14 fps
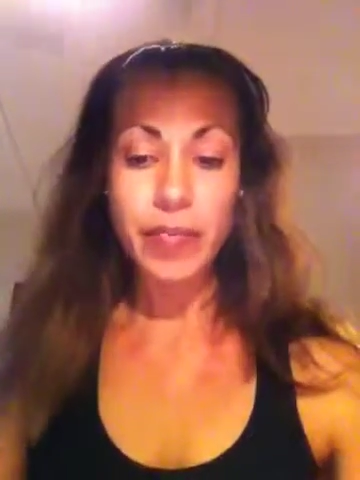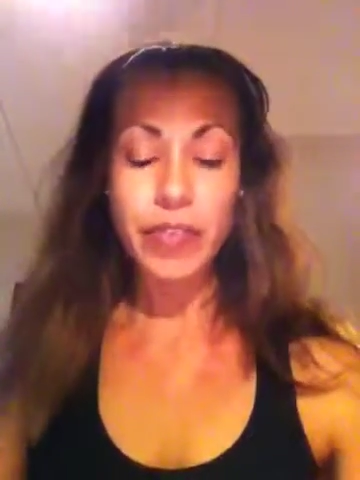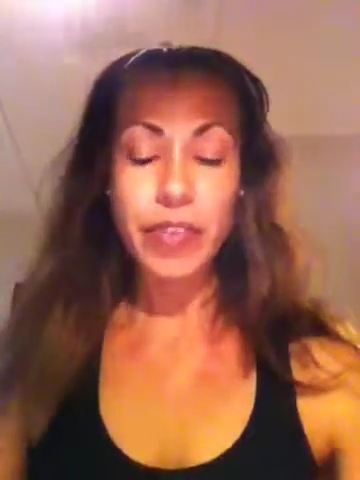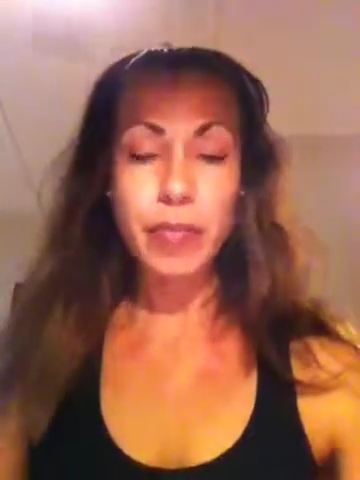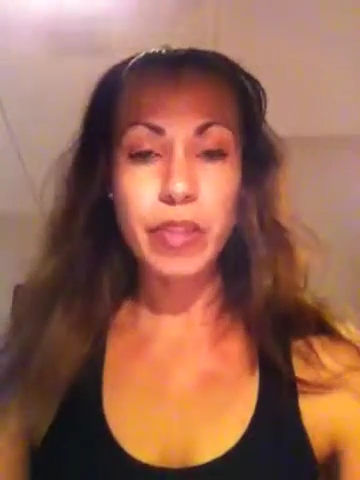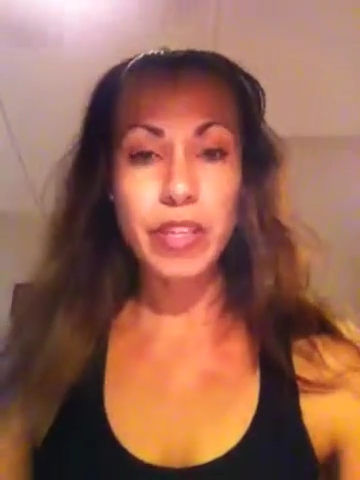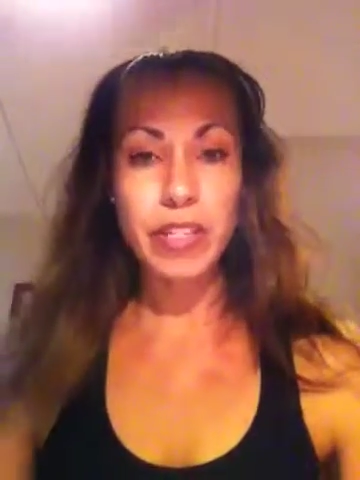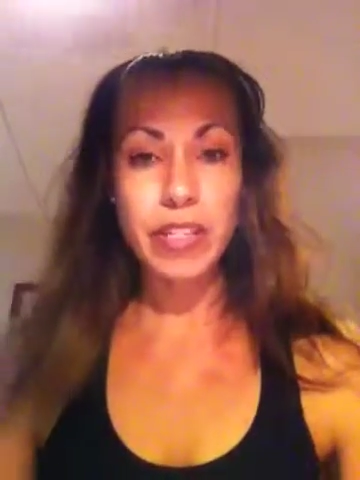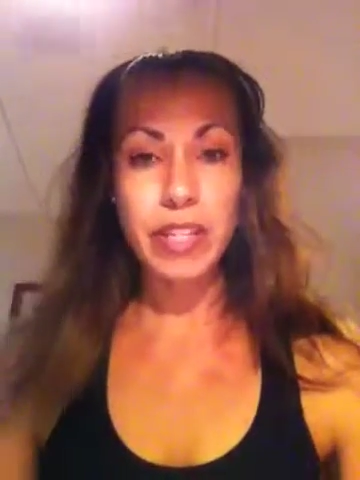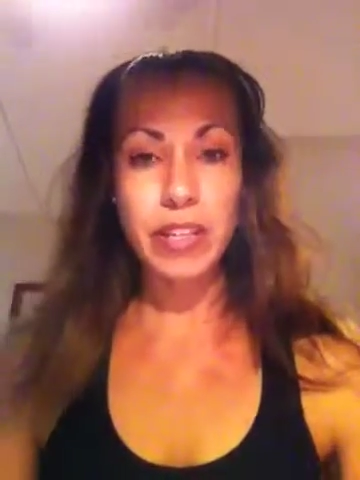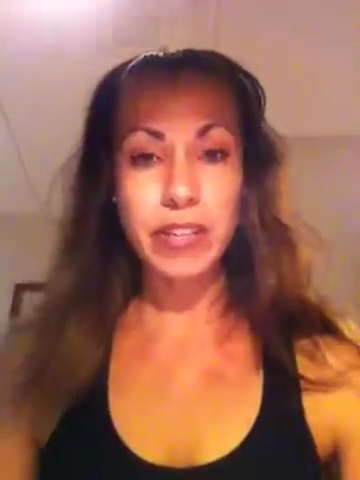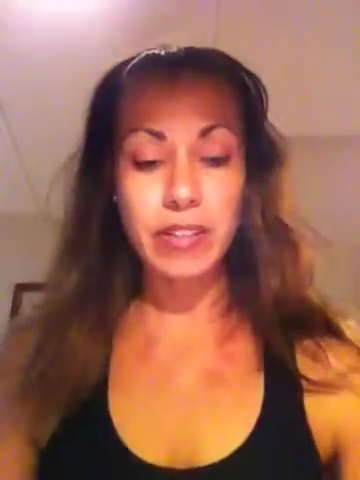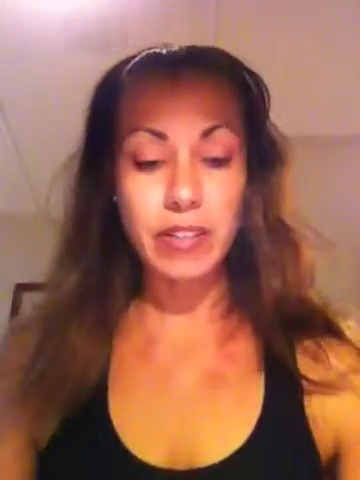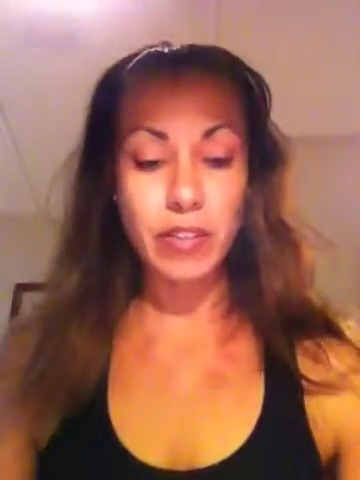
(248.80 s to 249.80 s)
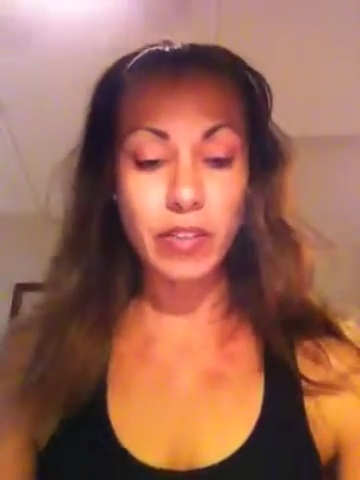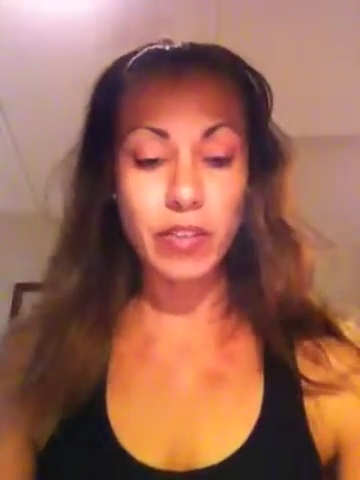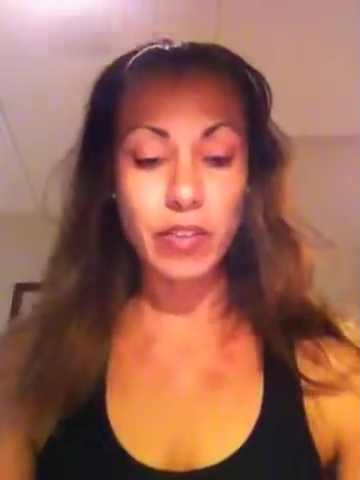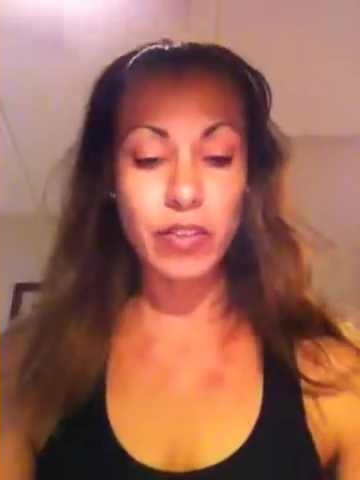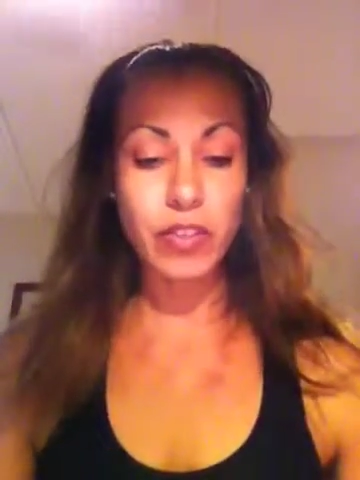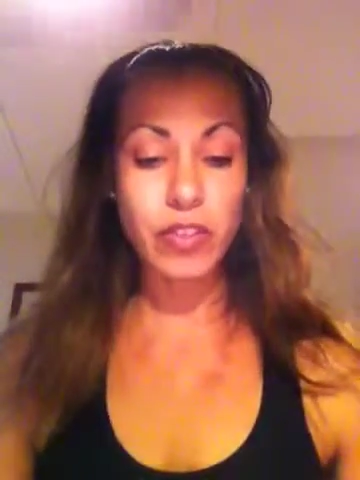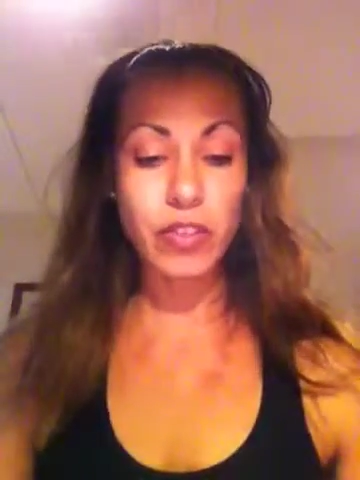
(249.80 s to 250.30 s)
Some of the tests used
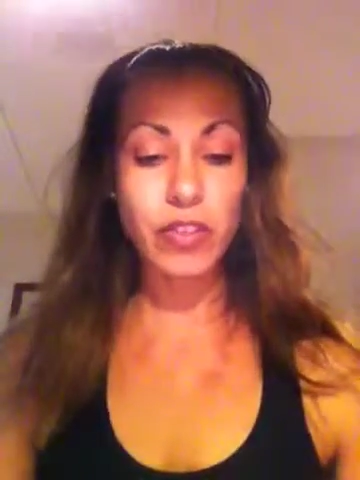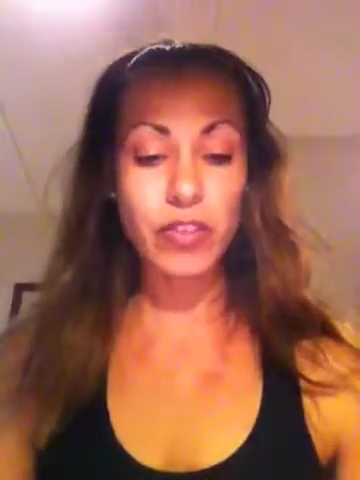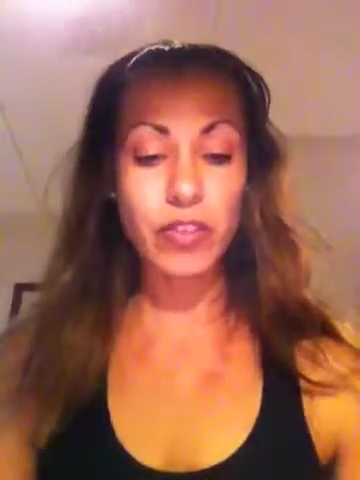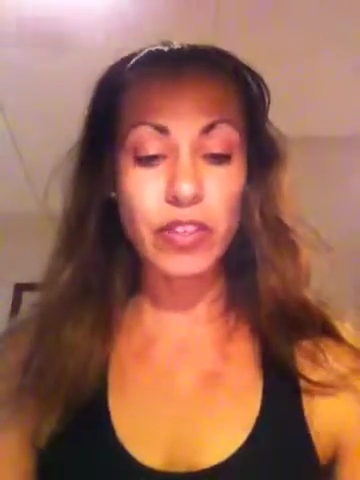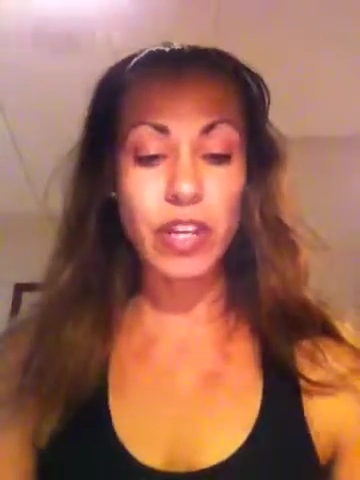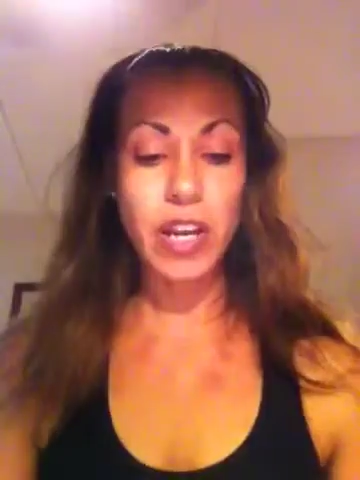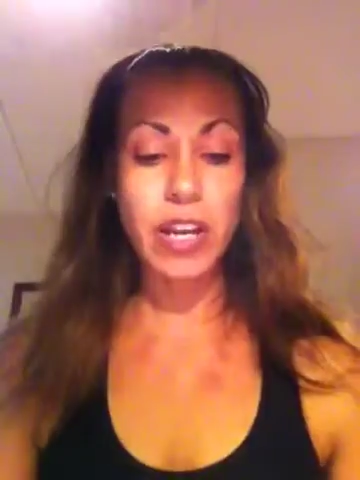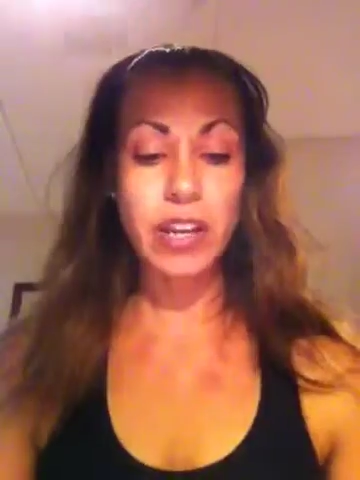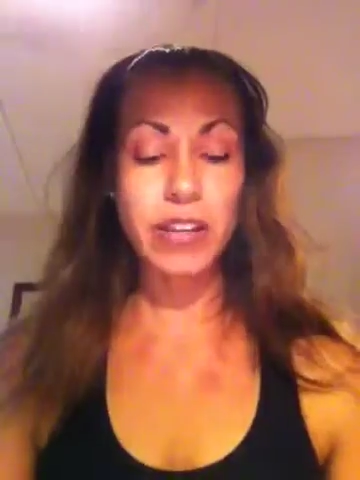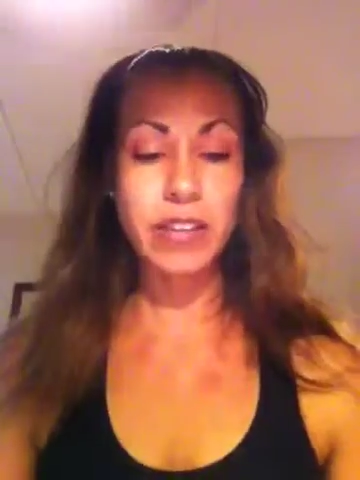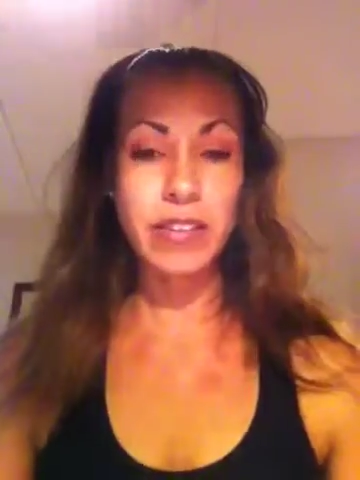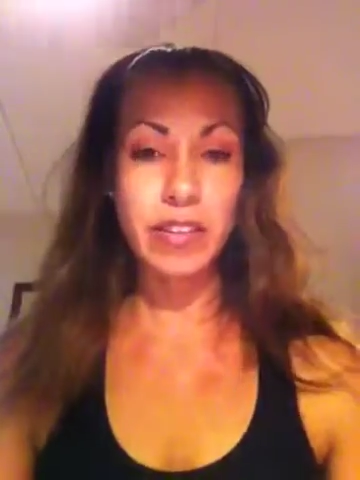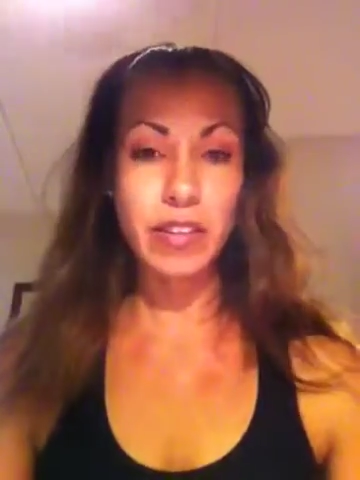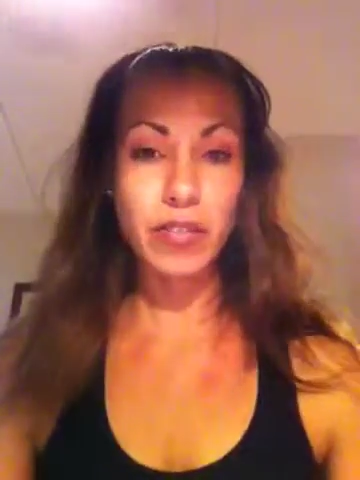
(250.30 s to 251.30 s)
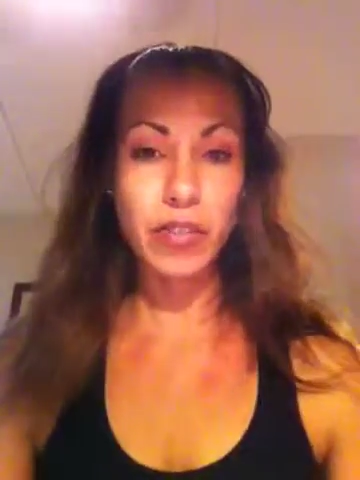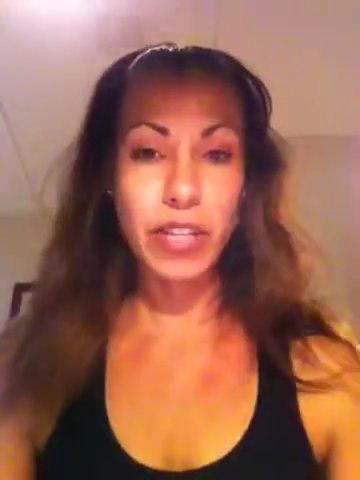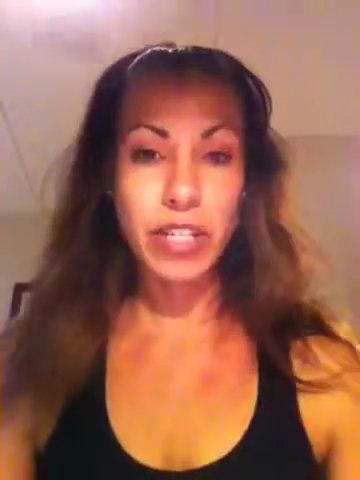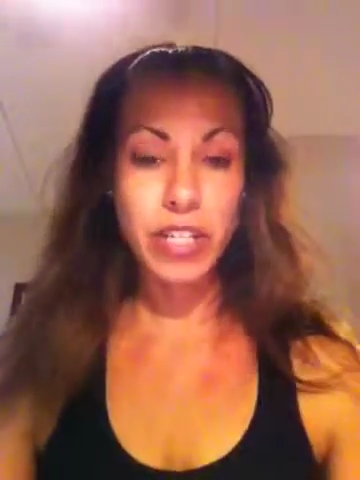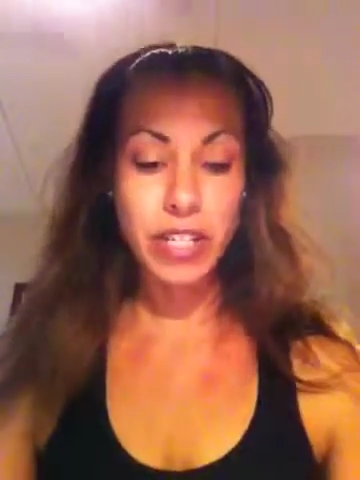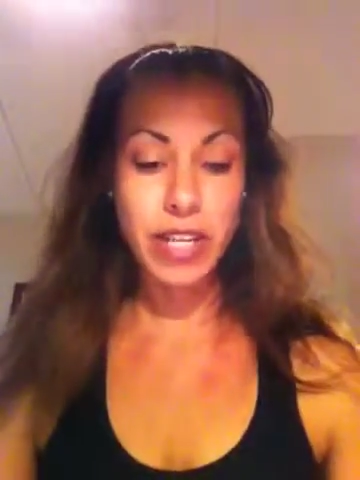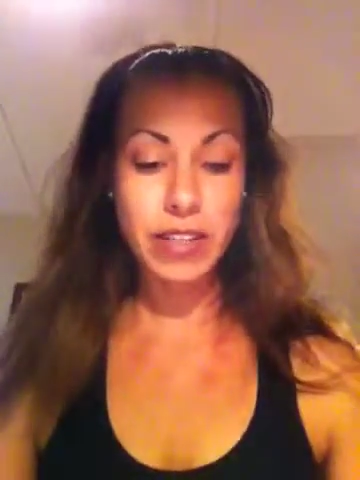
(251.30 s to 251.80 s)
on children are the sit and
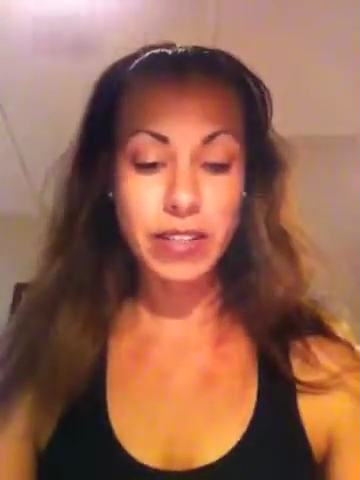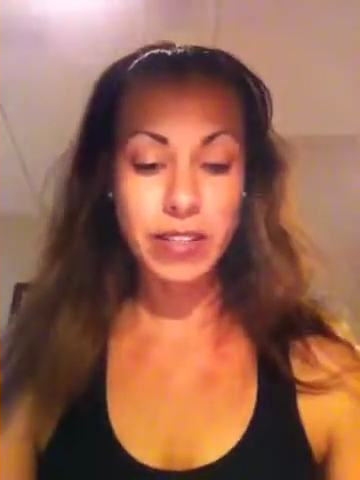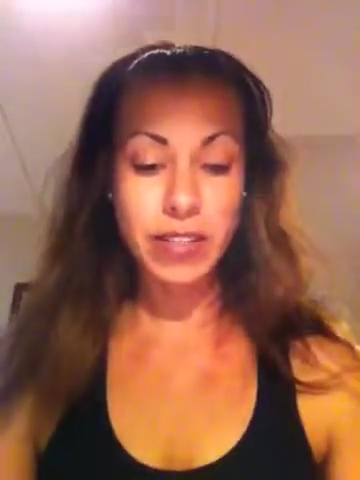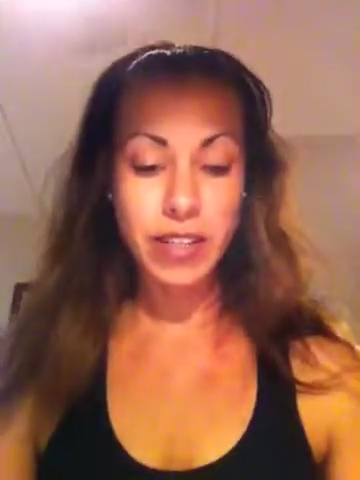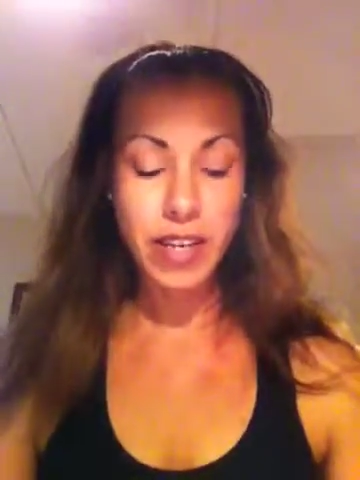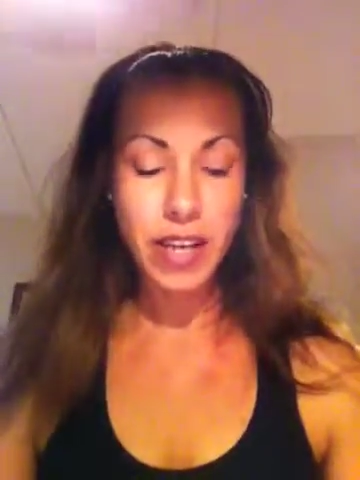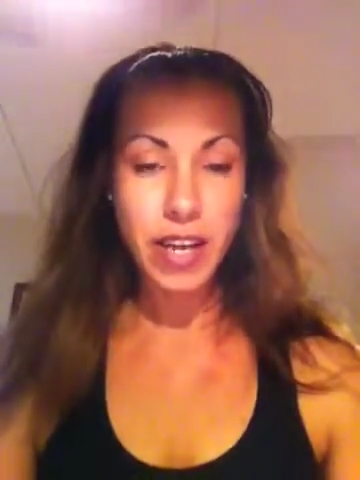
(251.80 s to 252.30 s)
reach test,